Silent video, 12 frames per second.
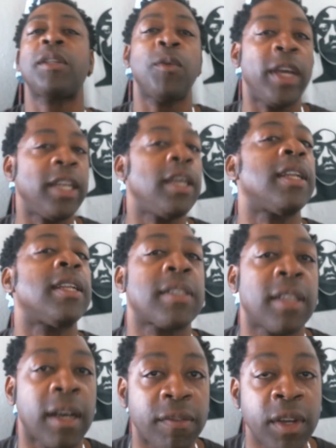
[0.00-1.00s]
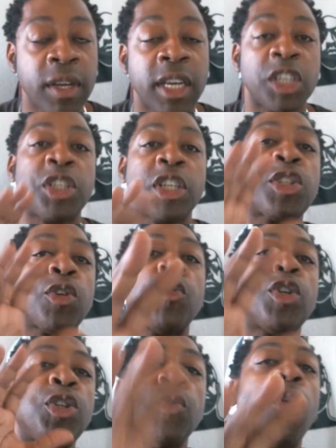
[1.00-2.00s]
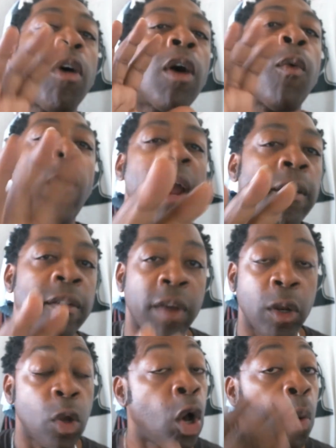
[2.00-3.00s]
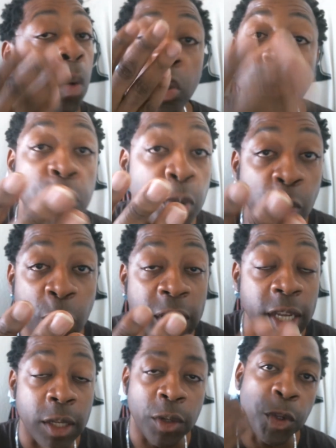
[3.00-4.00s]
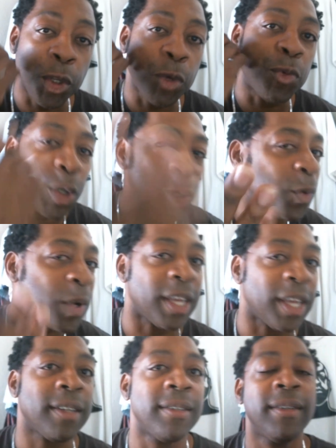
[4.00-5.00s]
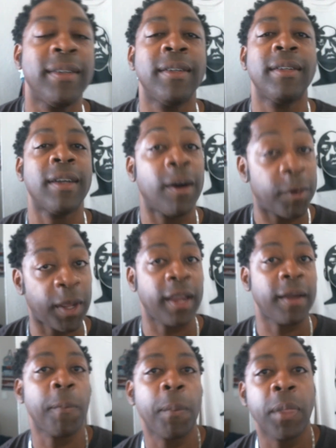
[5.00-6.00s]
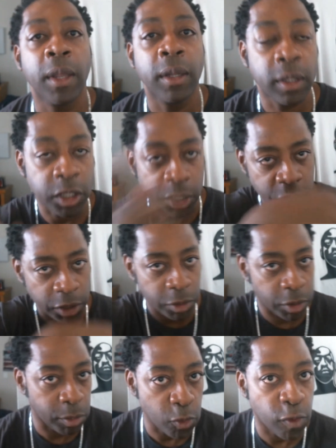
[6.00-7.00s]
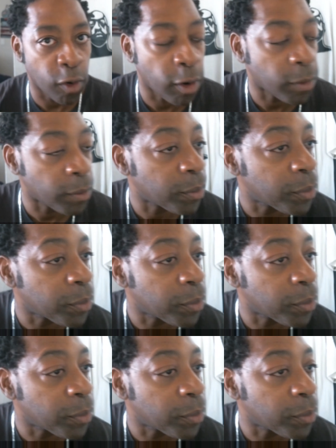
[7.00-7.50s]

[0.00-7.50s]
you any of this stuff is just so that you are aware of it. What you do with it, you do with it. Okay? Let's continue to move on.